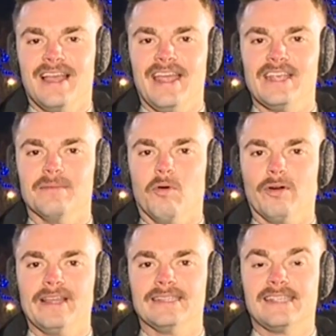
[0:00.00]
Hey, good
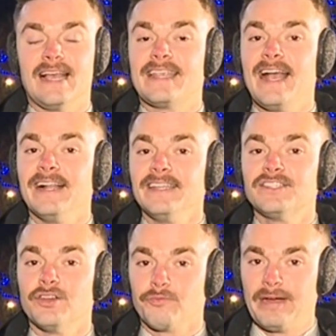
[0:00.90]
morning, Zach. Yeah, it
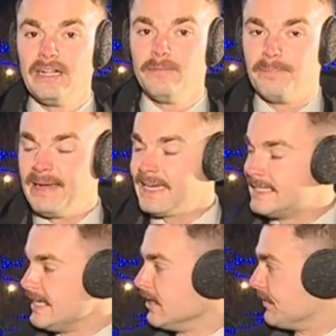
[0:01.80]
is a real
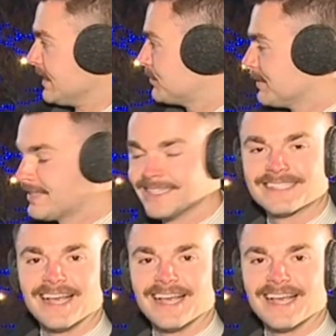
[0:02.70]
big deal. That's what the